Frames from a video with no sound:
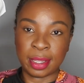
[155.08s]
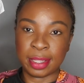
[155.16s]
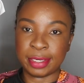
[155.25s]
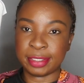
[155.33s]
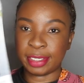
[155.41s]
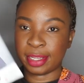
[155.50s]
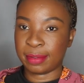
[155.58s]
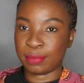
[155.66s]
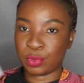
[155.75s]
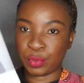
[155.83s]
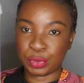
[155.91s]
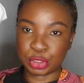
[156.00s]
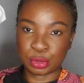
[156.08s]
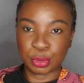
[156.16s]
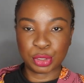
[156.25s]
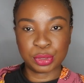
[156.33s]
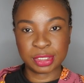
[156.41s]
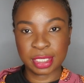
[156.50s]
and yeah, I'm going to be
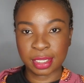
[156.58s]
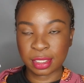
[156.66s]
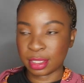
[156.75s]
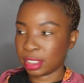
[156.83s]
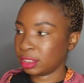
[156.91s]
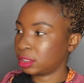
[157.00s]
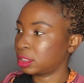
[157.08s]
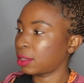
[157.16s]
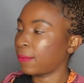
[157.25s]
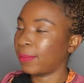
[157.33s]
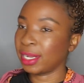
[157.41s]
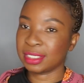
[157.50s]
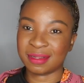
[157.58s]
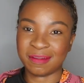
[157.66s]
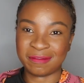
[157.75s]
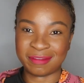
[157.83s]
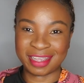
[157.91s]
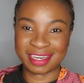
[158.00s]
using this
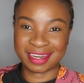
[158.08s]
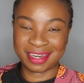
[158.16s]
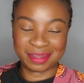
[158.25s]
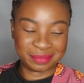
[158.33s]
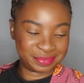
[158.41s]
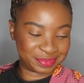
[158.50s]
pattern finally.